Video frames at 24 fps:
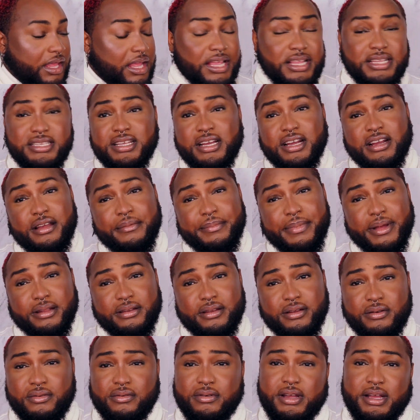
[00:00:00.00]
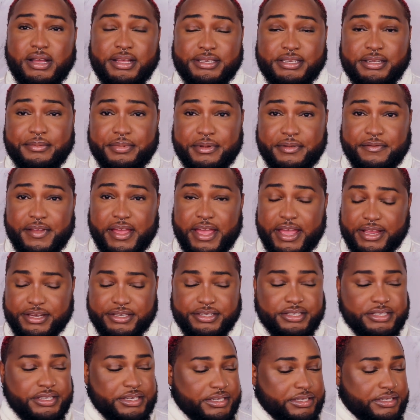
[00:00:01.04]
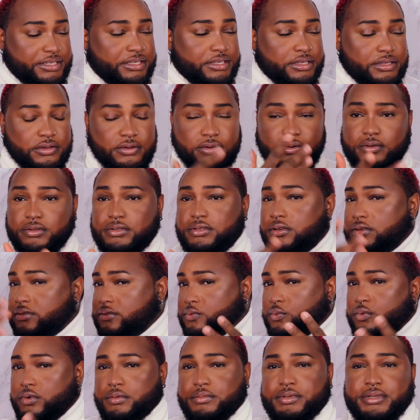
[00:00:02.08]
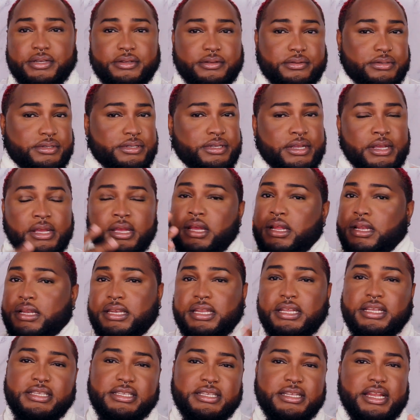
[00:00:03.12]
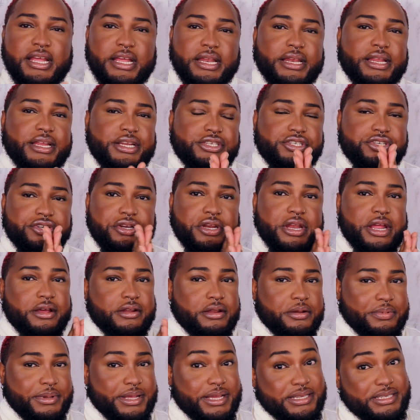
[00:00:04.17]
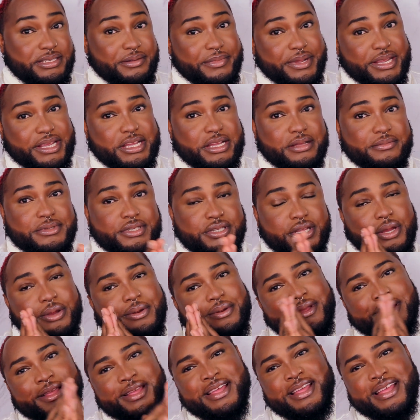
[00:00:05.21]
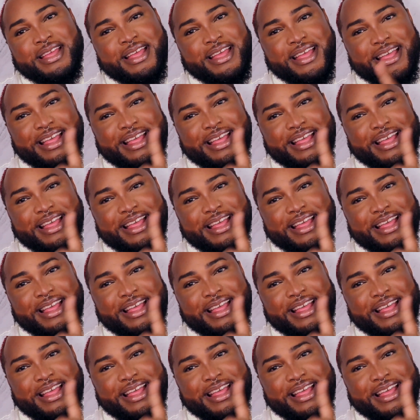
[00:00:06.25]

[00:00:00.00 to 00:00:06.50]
and talk about the whole concept of ashiness, cool tones, warm tones, things of that nature, and how it applies to makeup. So,